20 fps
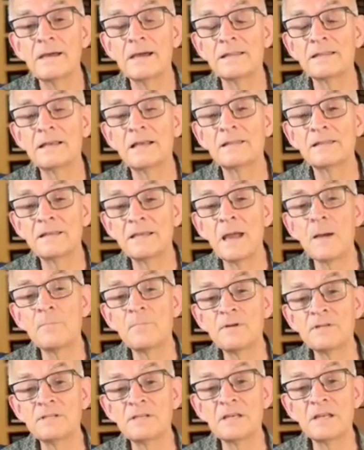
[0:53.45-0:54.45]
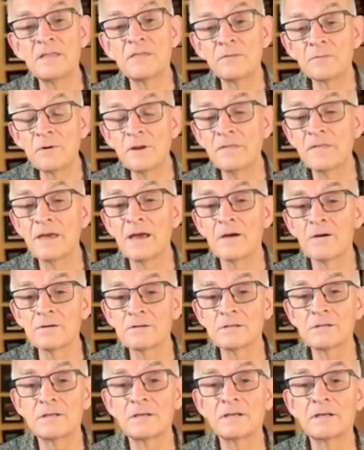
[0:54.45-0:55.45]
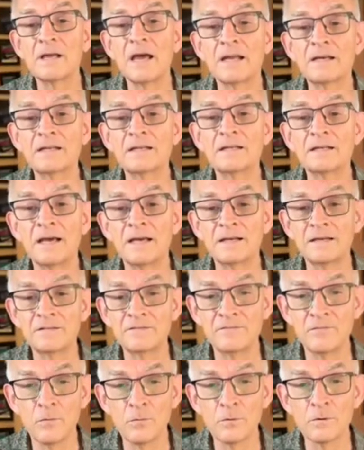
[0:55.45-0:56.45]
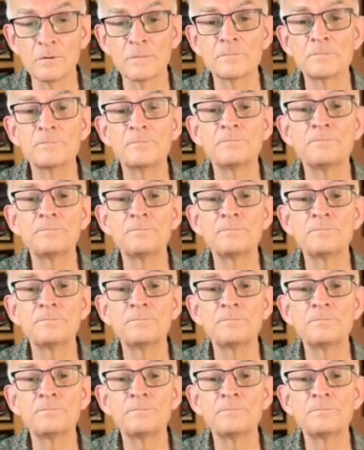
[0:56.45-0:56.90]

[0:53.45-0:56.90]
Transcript: and then the MPC 3000 in 1994.